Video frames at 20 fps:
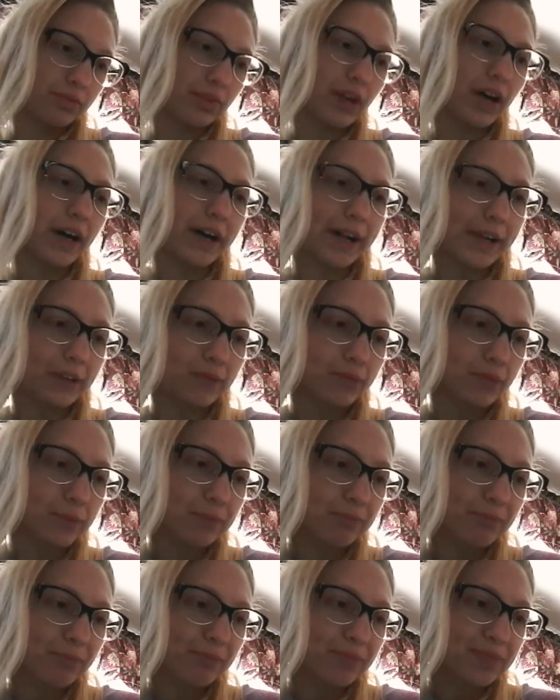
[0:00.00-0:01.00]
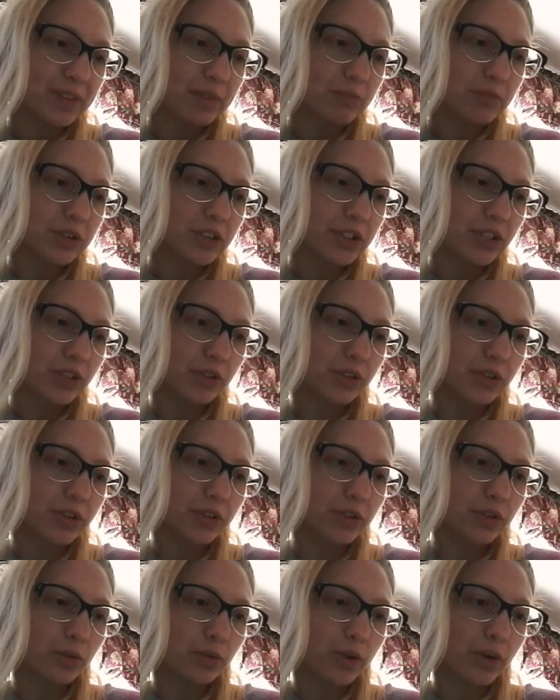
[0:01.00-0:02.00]
5.
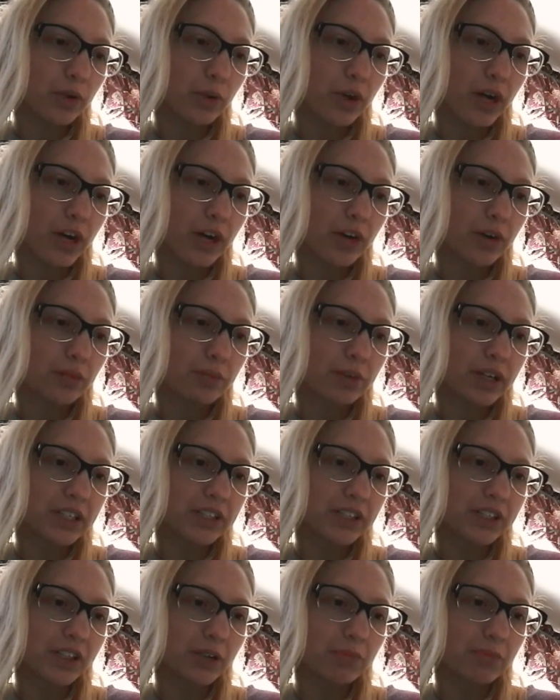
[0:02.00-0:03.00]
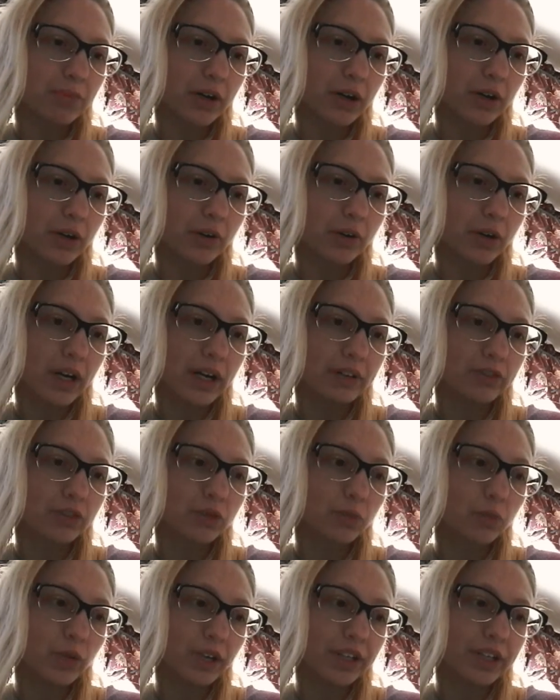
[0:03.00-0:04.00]
Material required by
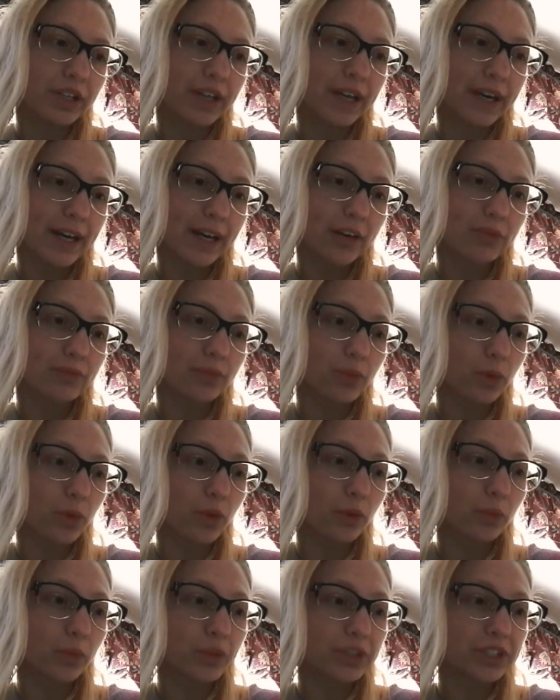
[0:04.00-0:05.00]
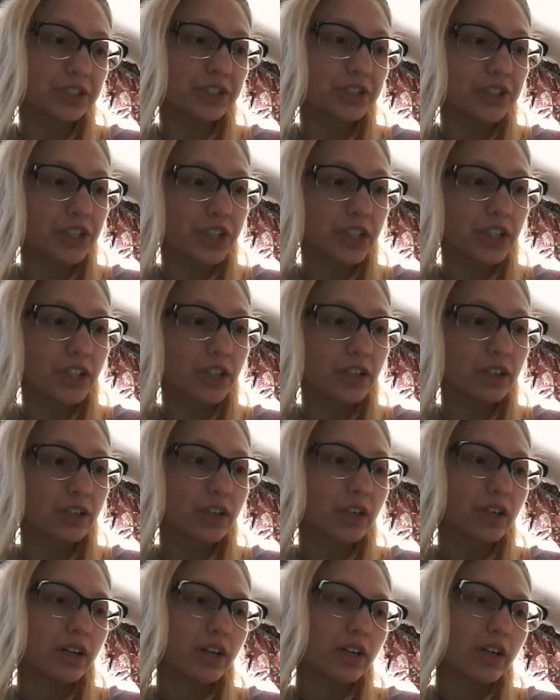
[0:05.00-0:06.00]
subparagraphs 1F or
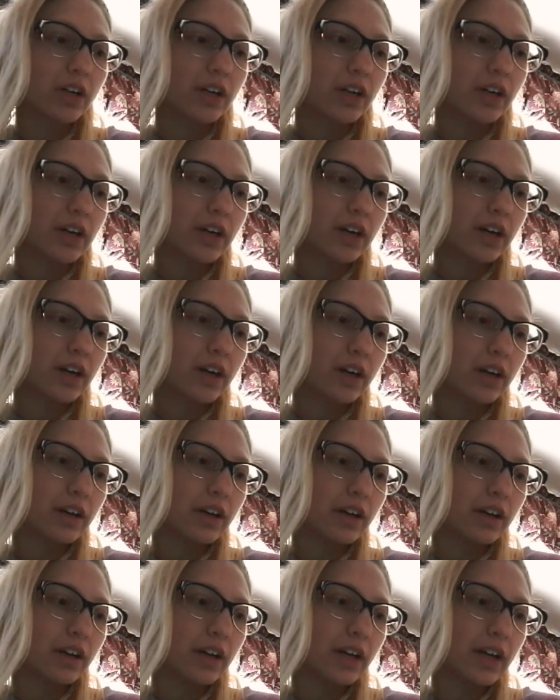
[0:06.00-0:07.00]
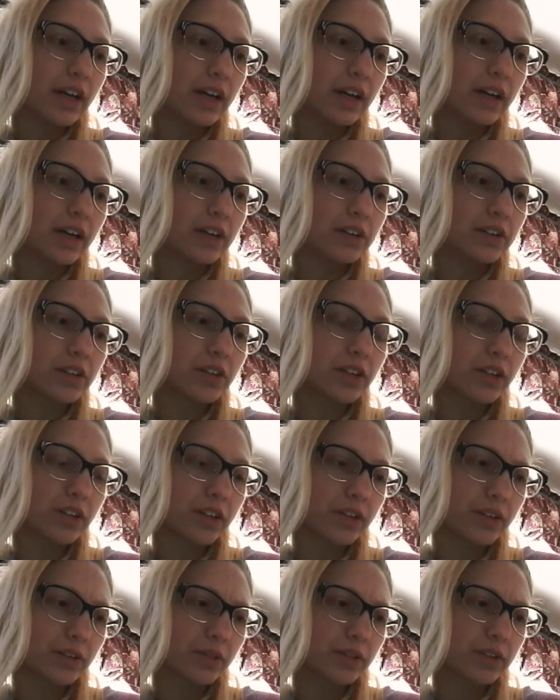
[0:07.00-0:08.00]
1G, and
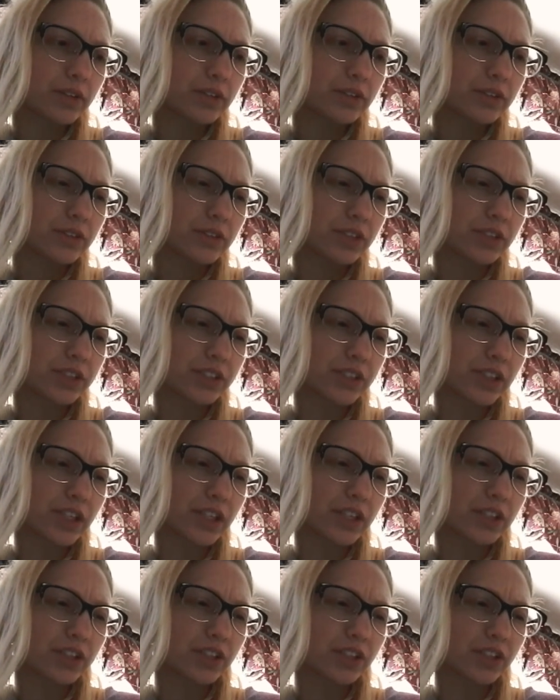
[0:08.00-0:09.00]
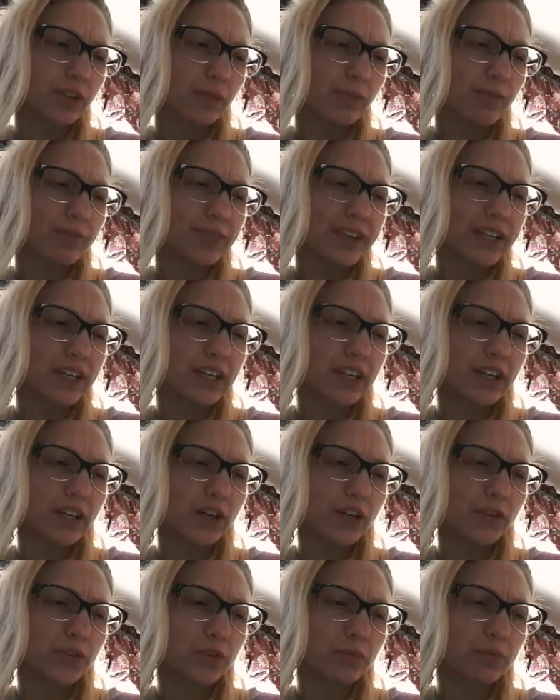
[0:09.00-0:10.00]
6. Any
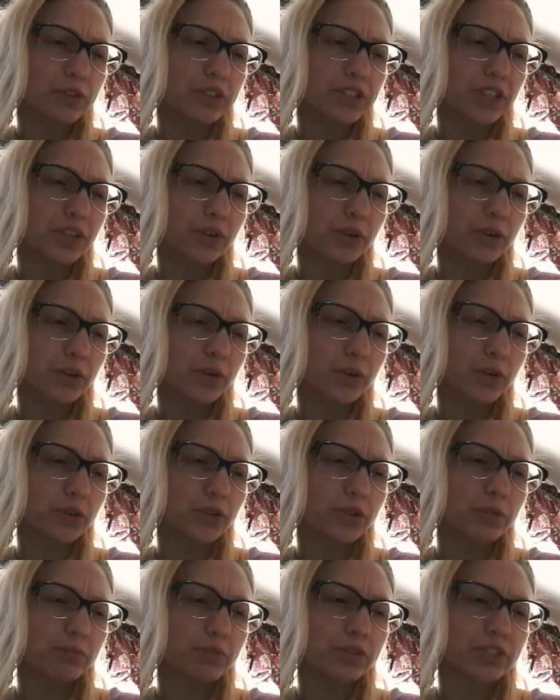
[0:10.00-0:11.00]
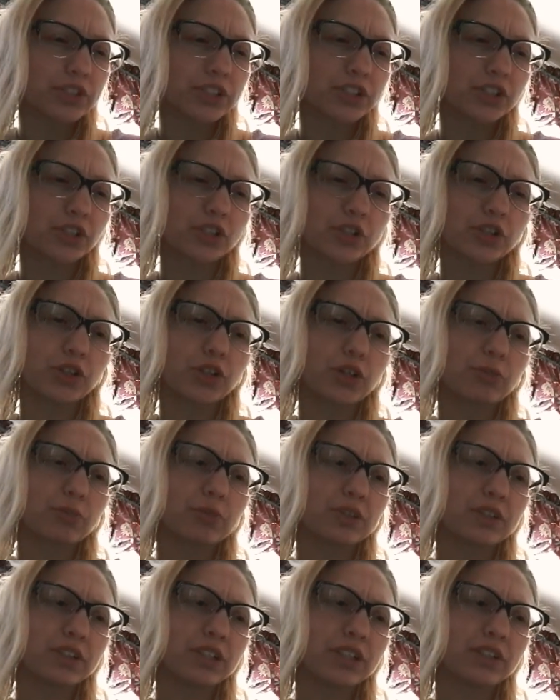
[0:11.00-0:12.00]
other material the petitioner
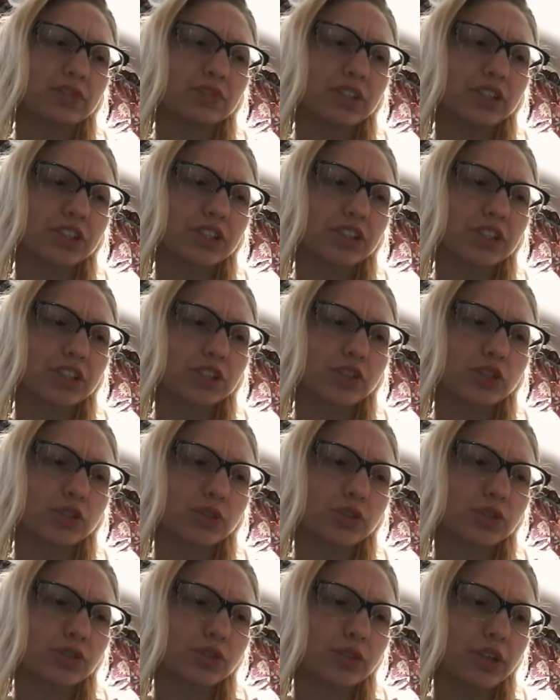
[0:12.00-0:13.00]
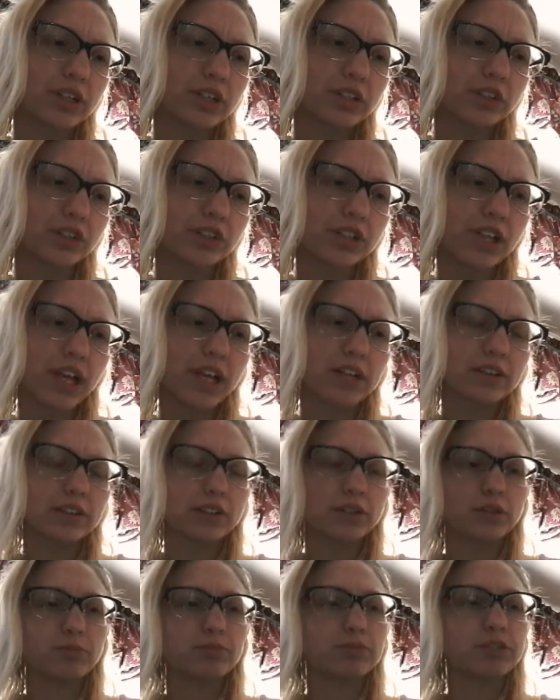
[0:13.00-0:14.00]
believes essential to understand
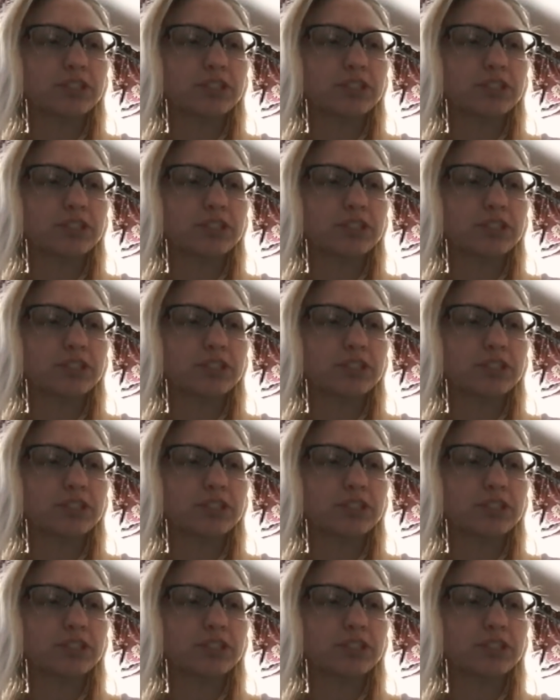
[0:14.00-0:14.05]
the